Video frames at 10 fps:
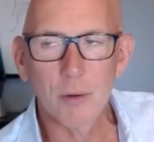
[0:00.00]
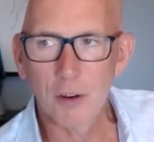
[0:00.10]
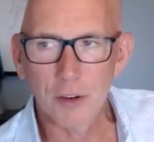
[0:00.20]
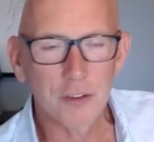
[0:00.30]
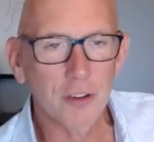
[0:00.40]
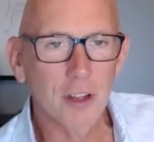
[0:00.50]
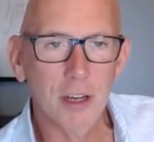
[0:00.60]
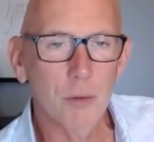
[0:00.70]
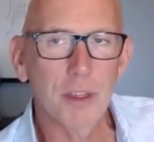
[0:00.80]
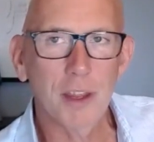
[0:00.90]
on a
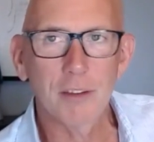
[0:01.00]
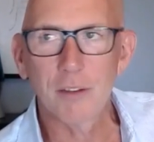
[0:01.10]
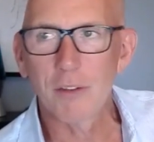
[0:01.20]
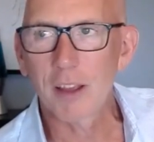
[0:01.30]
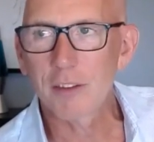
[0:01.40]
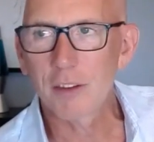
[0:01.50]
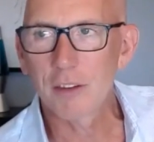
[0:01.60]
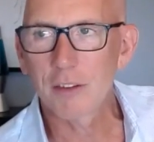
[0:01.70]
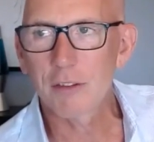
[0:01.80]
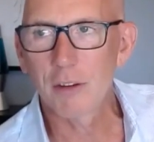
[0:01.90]
journey with these
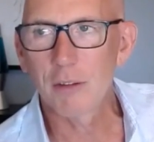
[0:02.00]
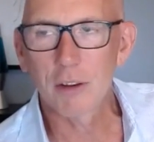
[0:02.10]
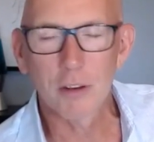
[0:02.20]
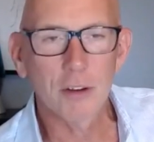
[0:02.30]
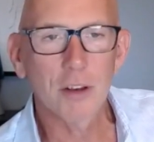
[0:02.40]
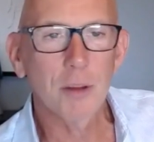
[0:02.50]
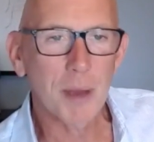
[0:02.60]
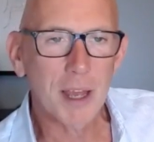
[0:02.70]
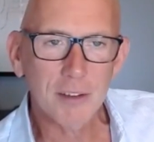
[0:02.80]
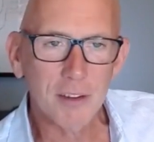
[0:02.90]
investors through the good and the
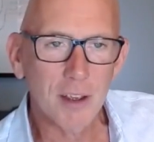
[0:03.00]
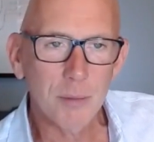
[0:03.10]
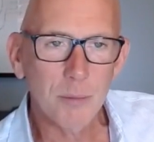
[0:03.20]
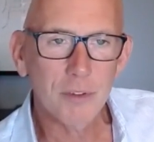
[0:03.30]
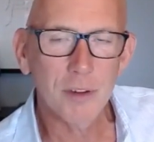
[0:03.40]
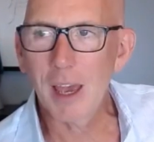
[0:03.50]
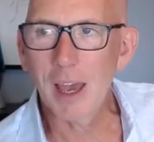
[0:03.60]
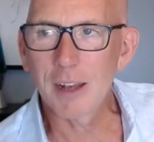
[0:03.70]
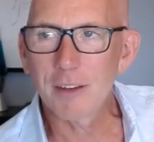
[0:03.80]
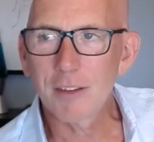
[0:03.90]
bad times,
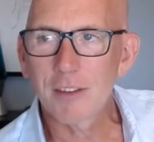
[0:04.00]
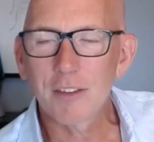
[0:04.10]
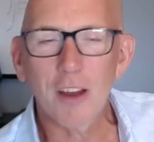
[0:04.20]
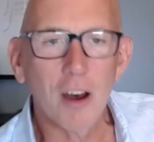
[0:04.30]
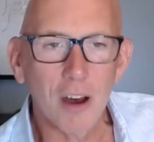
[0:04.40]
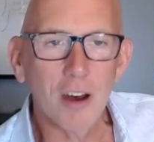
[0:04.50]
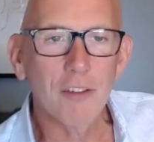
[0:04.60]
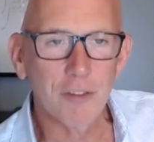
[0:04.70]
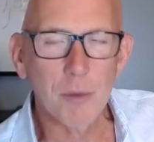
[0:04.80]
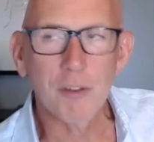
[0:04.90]
and start
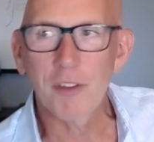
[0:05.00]
off from a